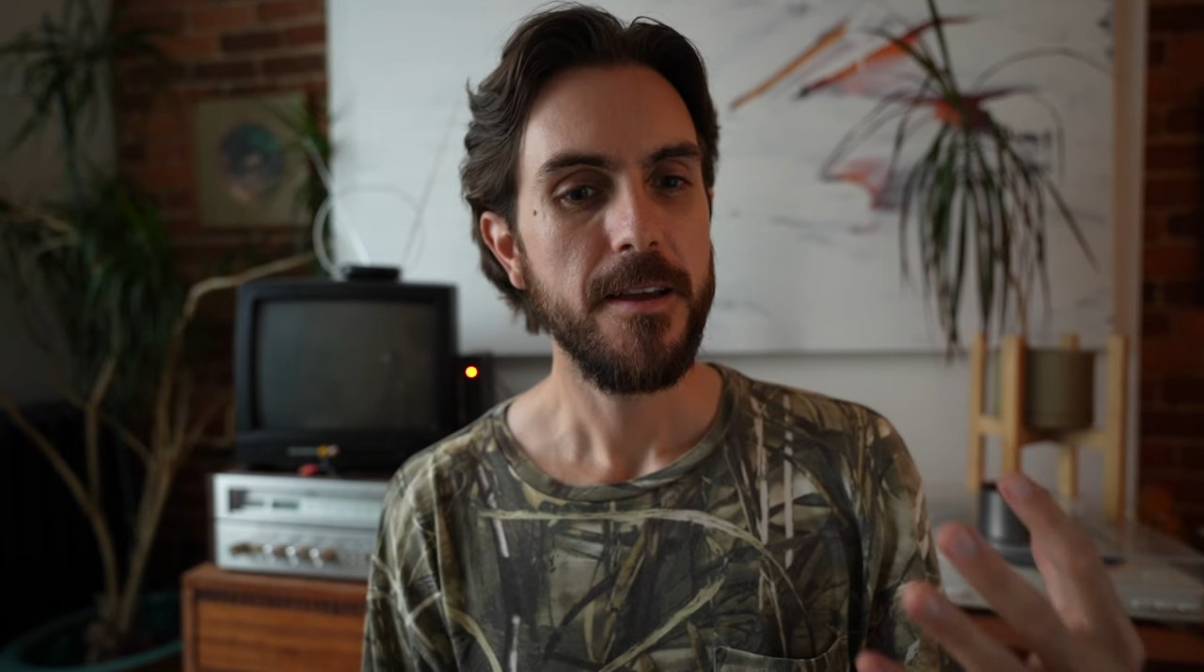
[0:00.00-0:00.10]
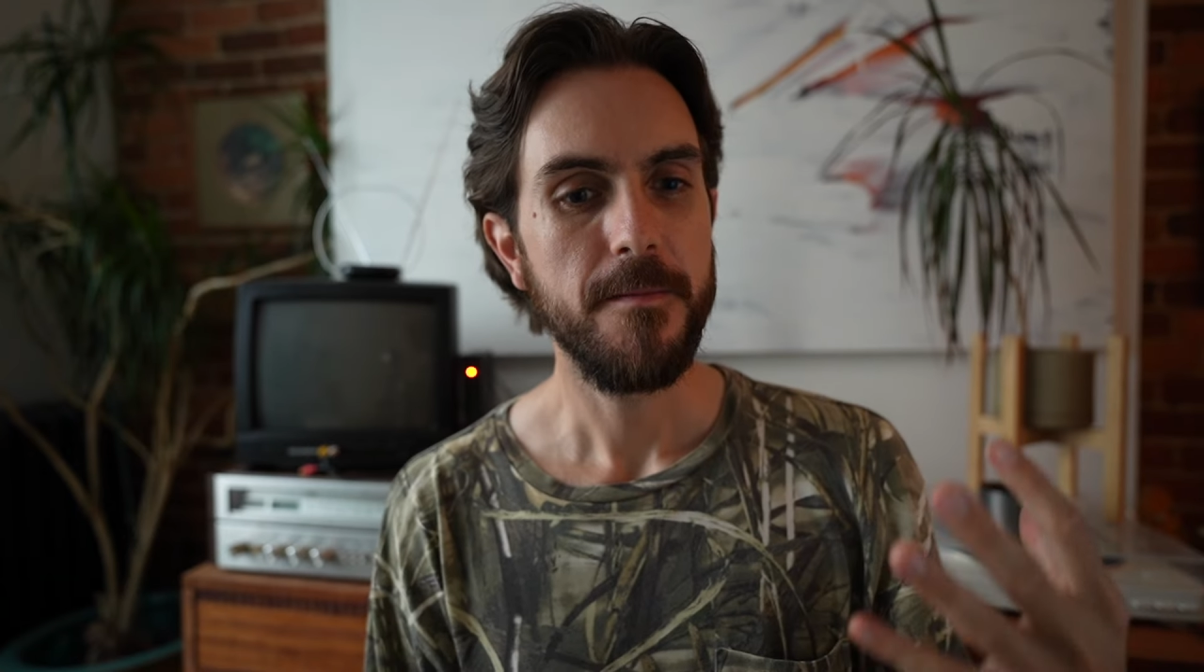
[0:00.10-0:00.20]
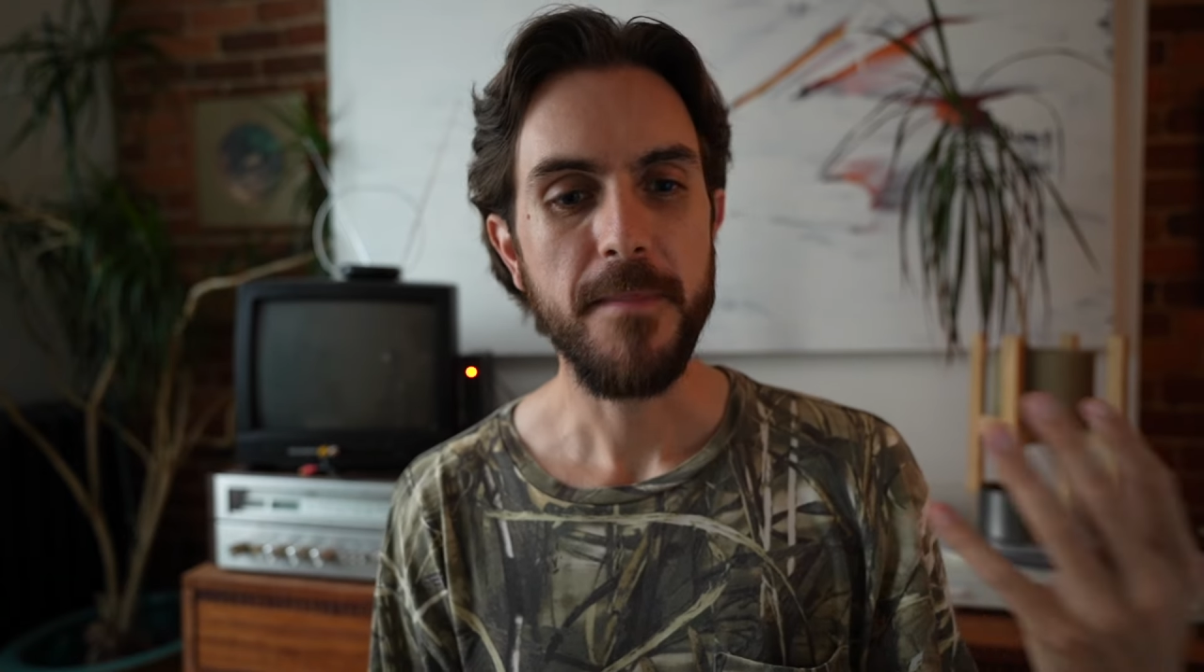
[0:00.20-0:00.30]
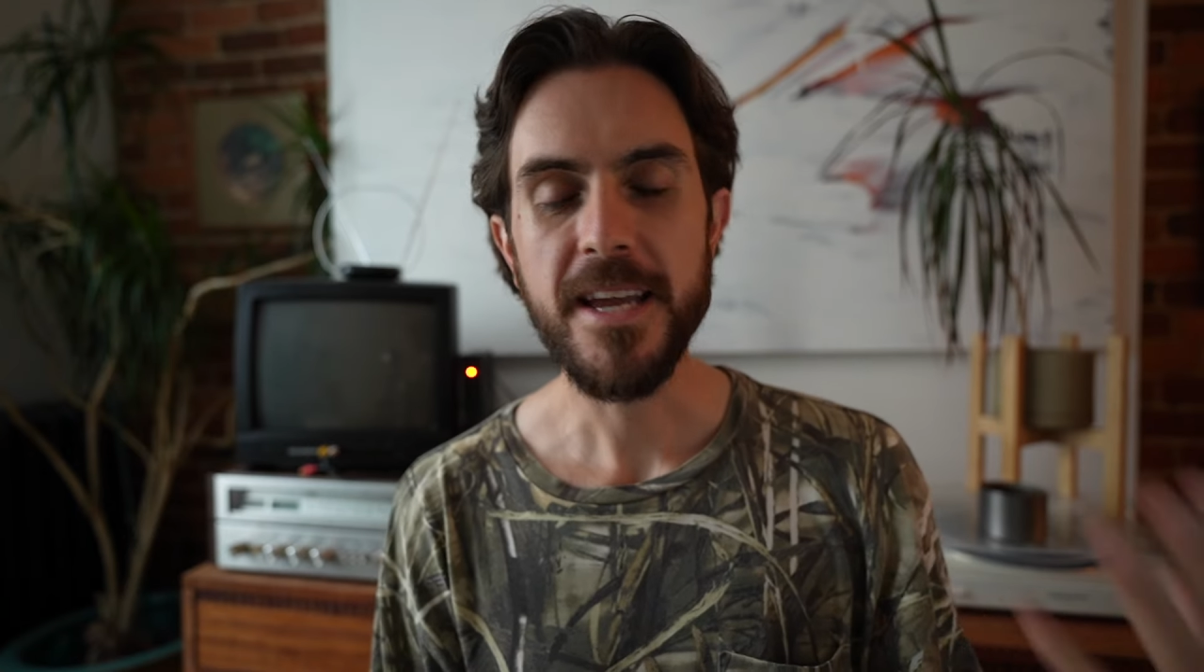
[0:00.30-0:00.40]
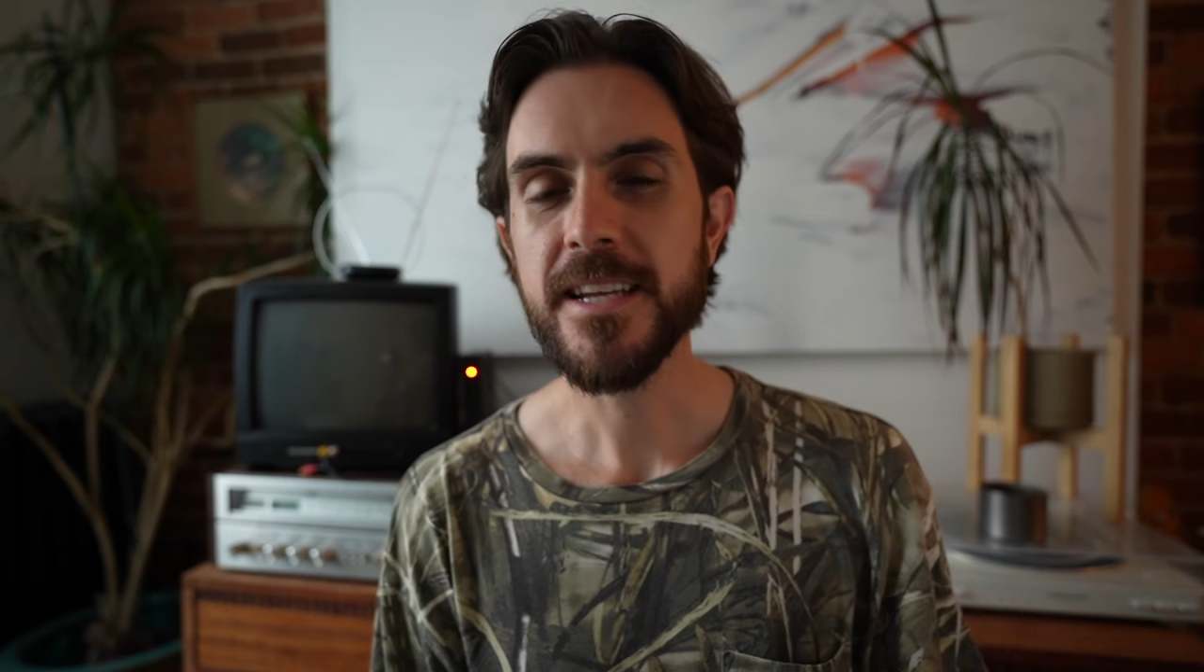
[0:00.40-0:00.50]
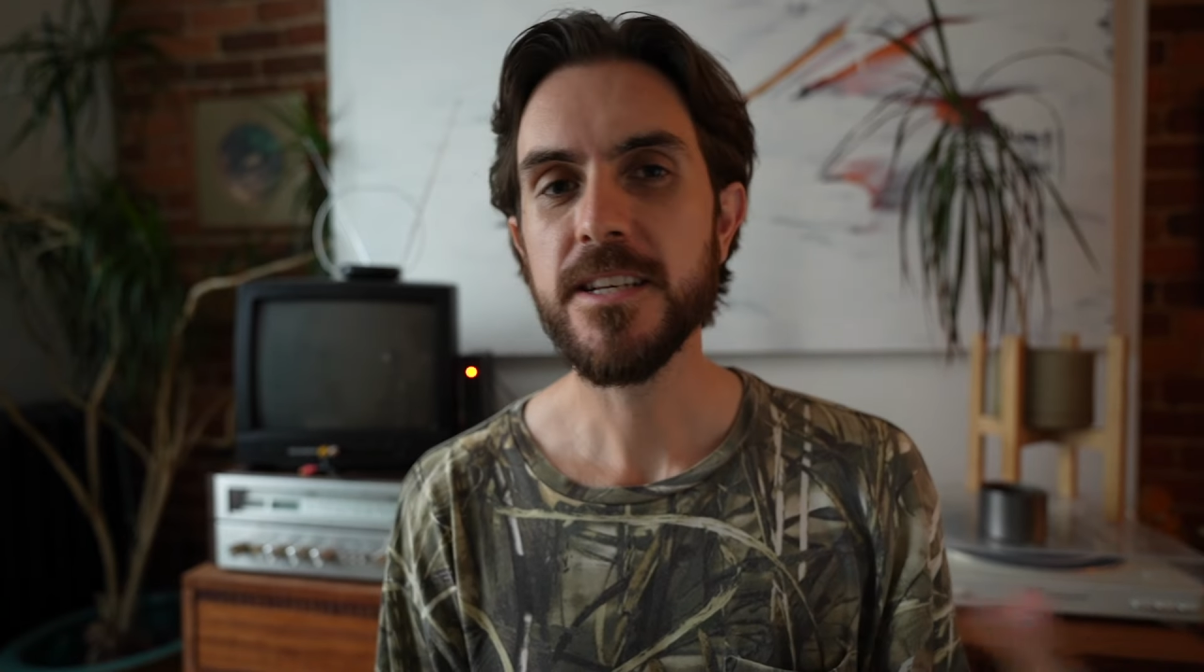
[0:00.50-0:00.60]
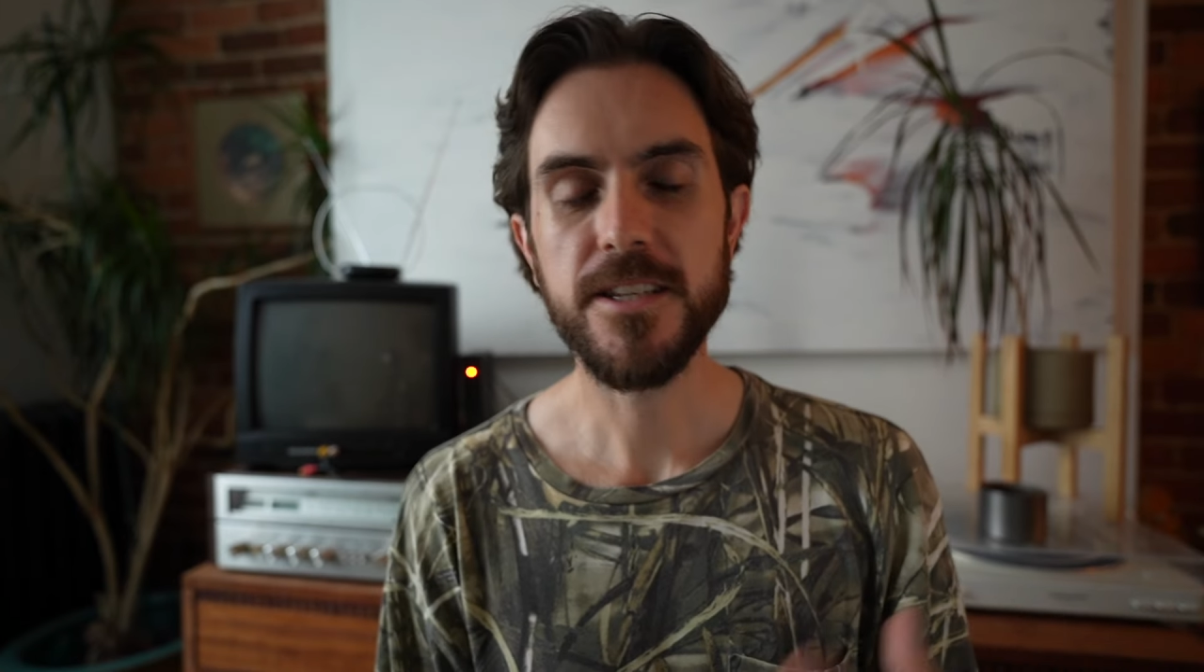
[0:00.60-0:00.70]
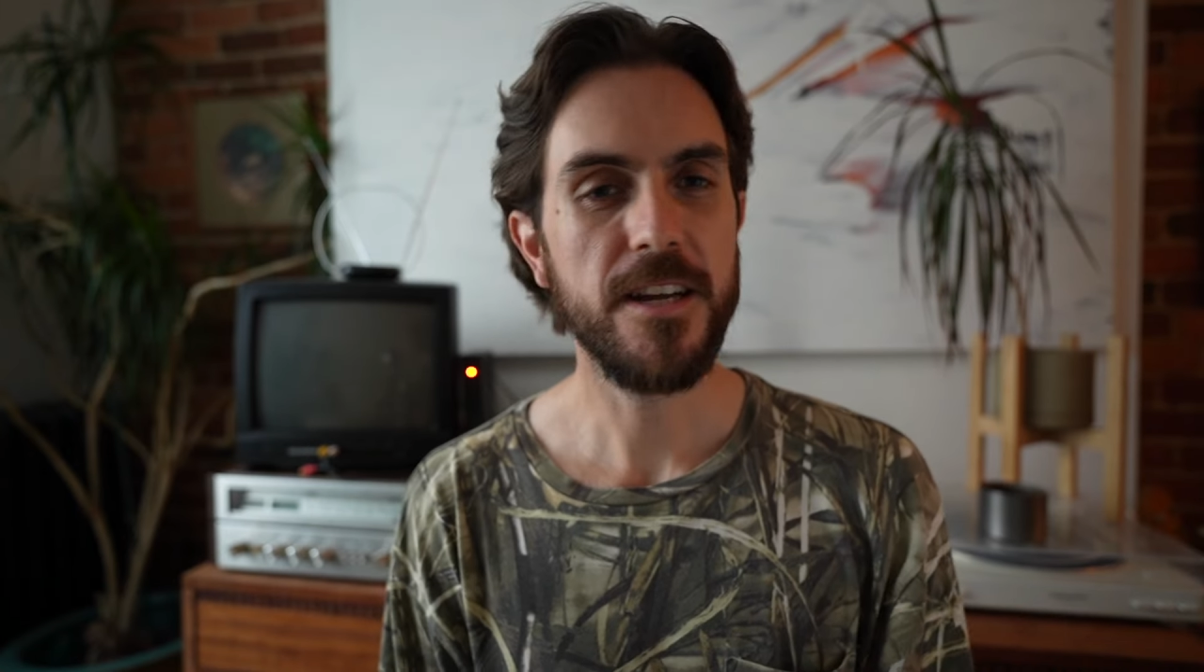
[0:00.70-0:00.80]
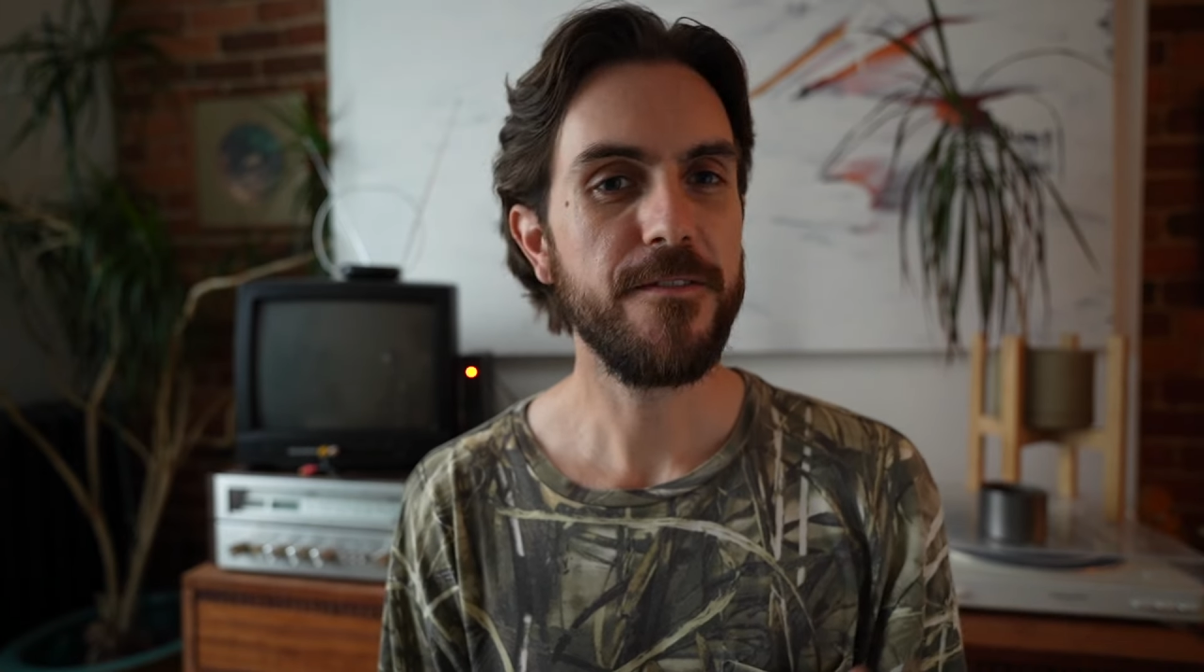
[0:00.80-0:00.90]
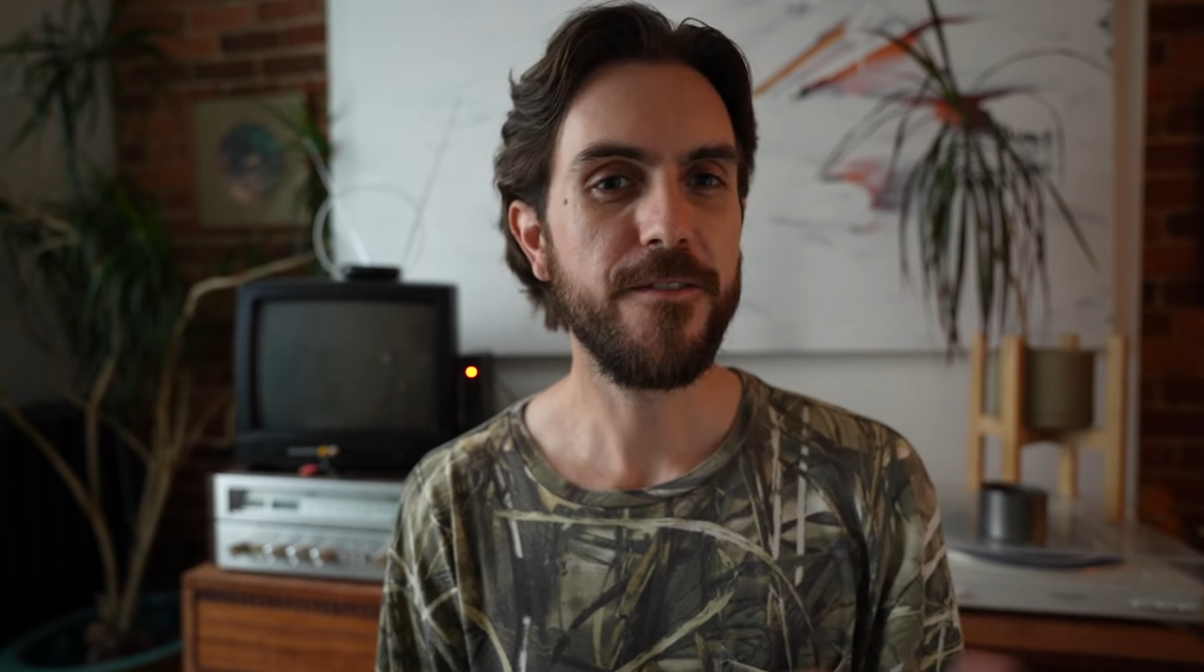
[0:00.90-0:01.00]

making stuff